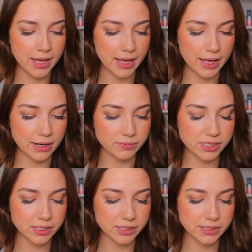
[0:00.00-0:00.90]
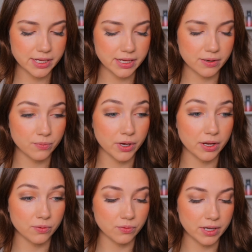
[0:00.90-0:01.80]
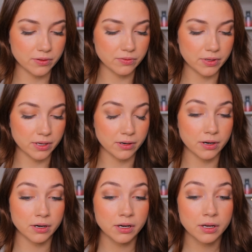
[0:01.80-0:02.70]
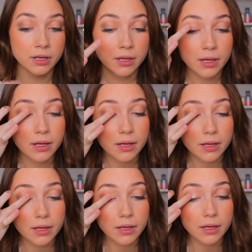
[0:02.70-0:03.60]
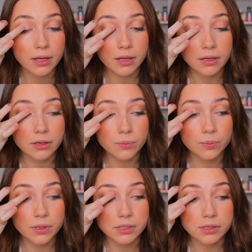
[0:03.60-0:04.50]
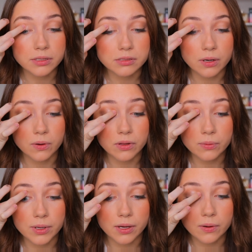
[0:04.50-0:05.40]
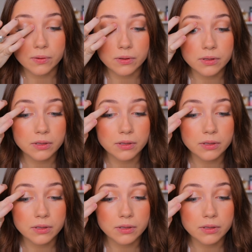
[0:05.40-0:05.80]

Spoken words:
And I'm just going to take my ring finger and put this, oh, there we go.